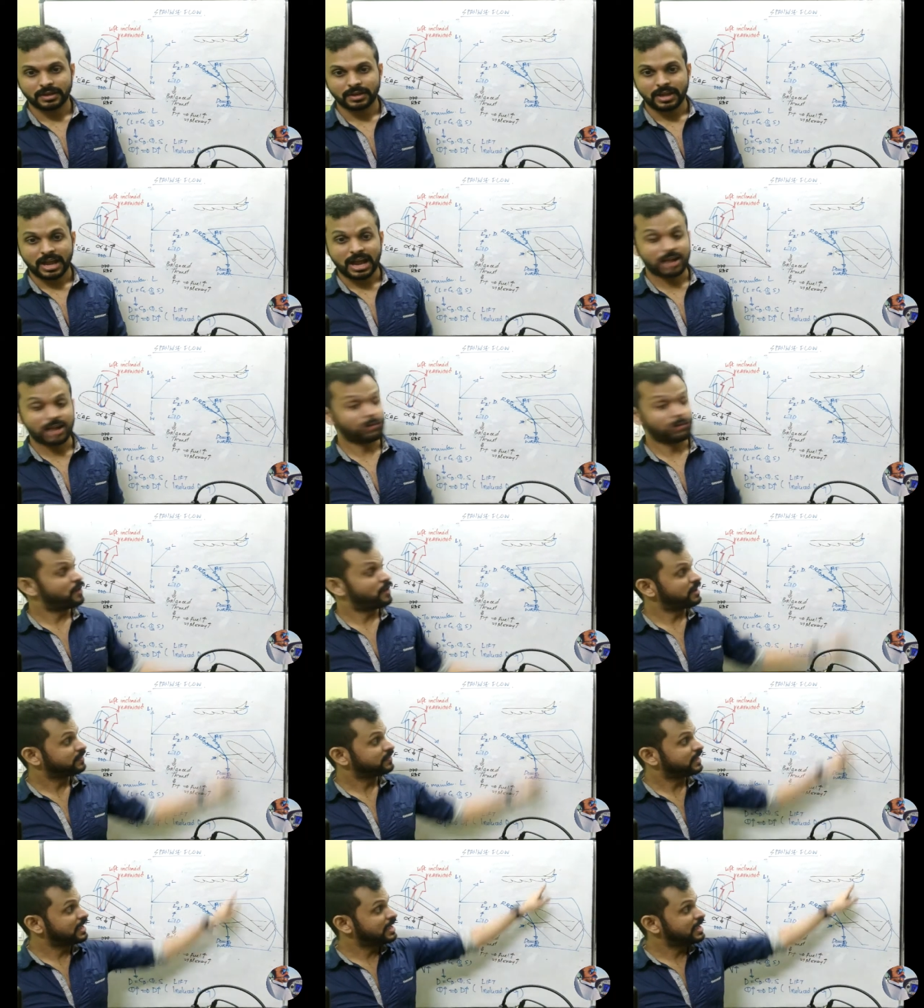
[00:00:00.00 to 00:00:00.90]
And
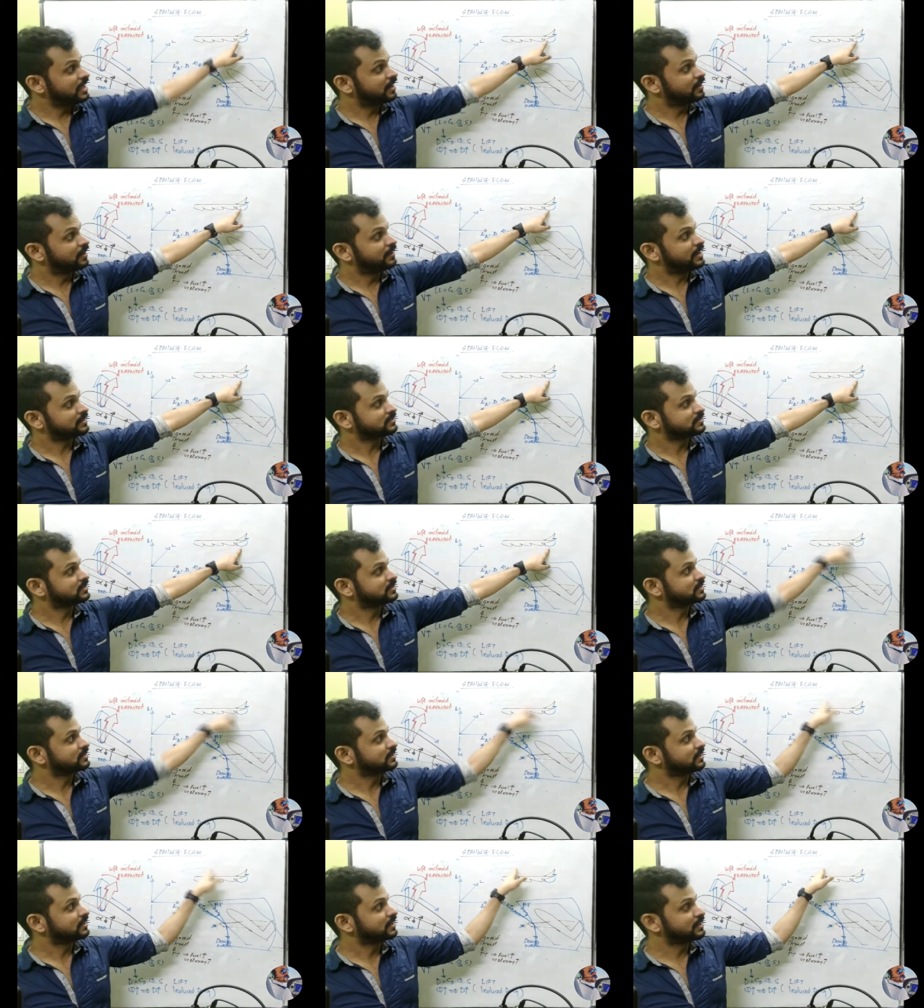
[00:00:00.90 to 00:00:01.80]
when the eagle does
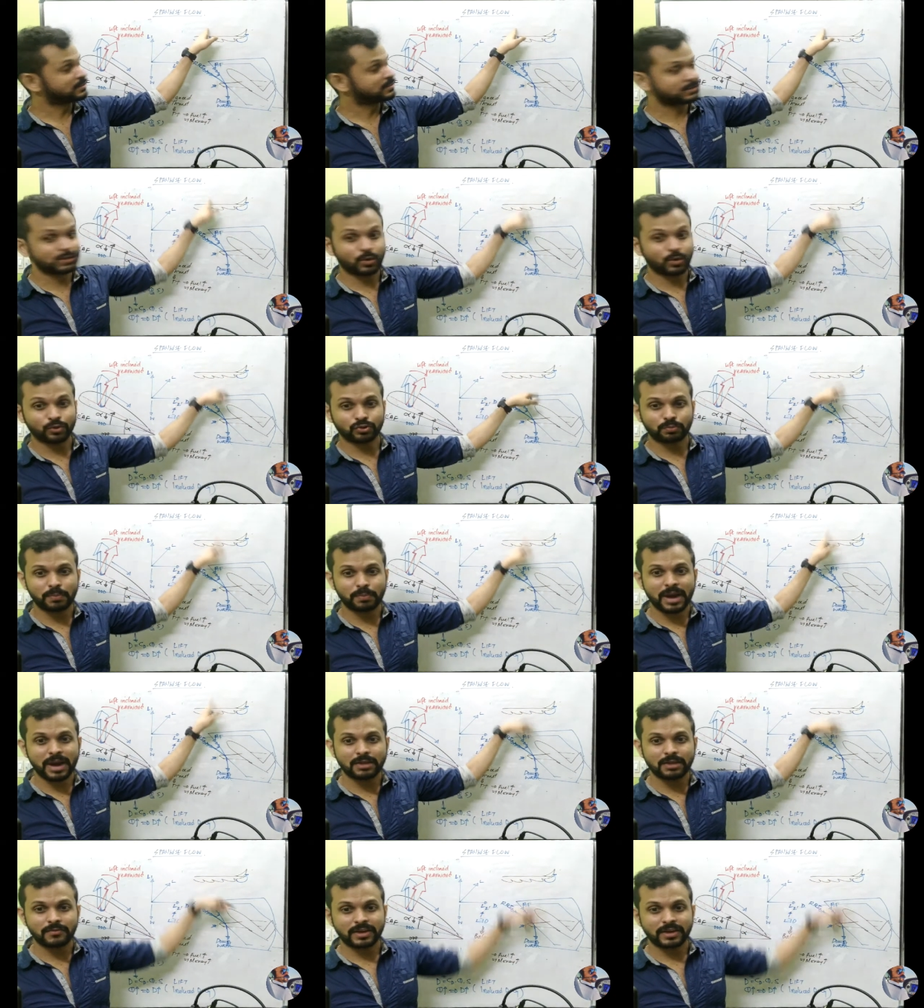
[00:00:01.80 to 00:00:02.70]
this, there is no
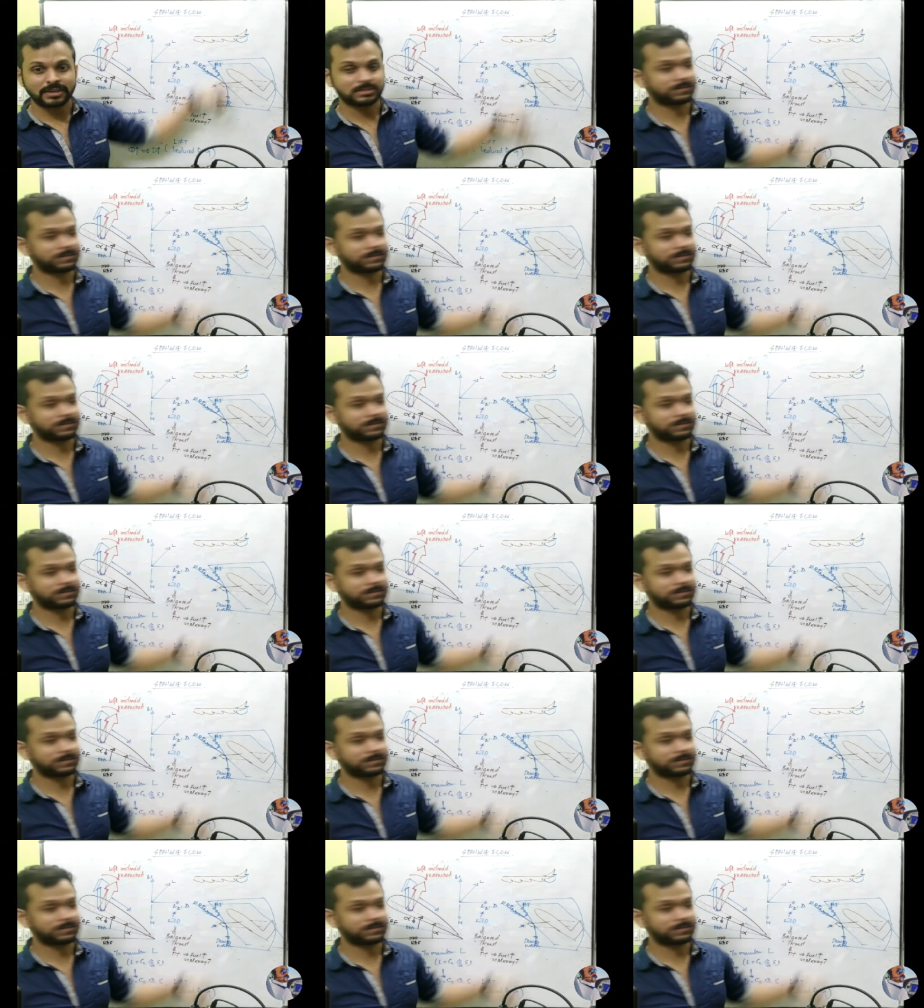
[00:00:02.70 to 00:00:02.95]
span-wise